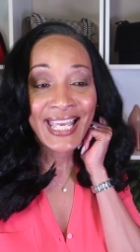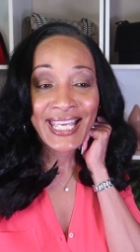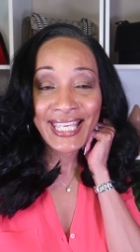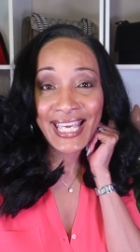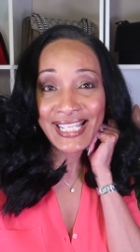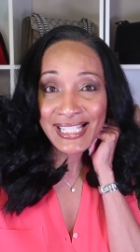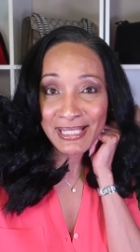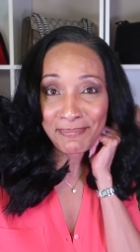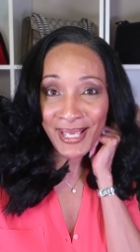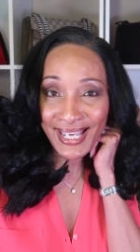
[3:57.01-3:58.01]
he
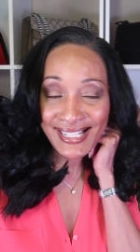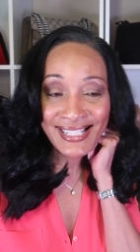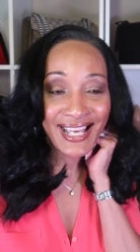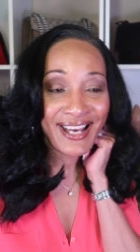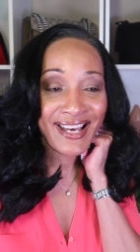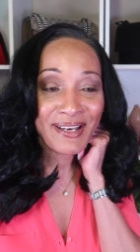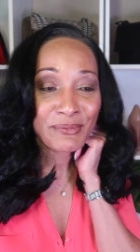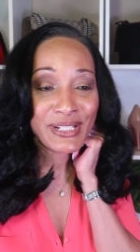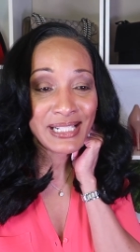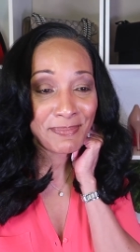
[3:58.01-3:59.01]
expects a
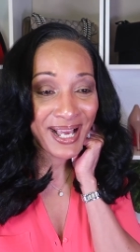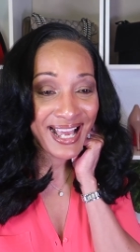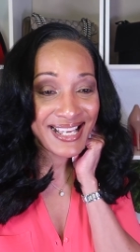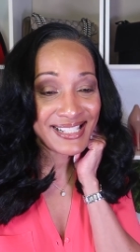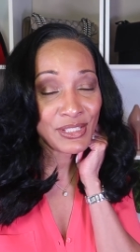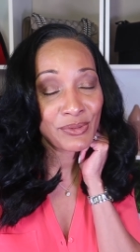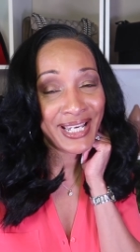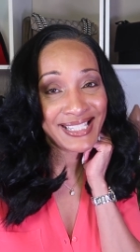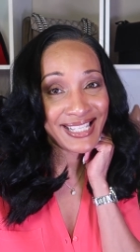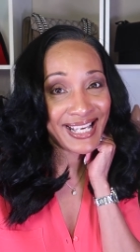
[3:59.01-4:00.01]
response to
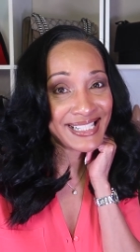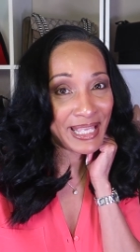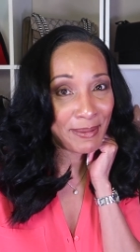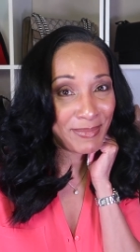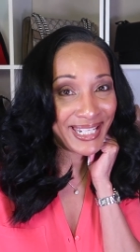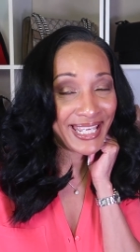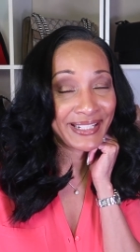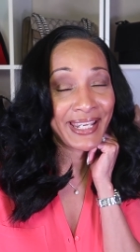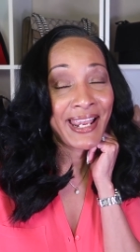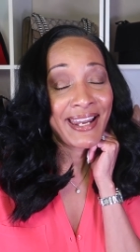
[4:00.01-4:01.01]
a text
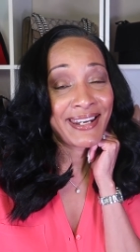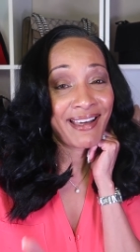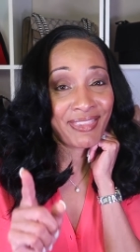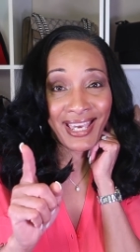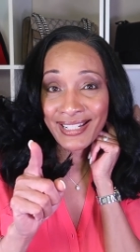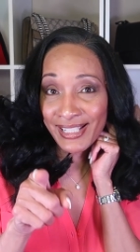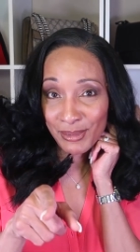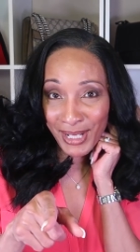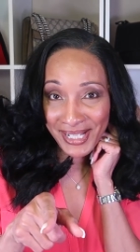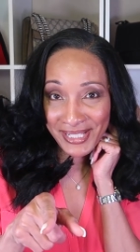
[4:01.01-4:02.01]
immediately. Now that is
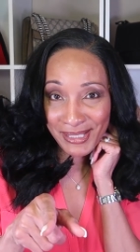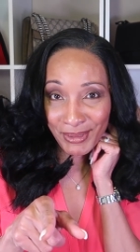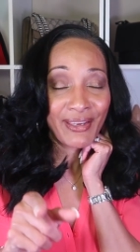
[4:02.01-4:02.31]
my husband.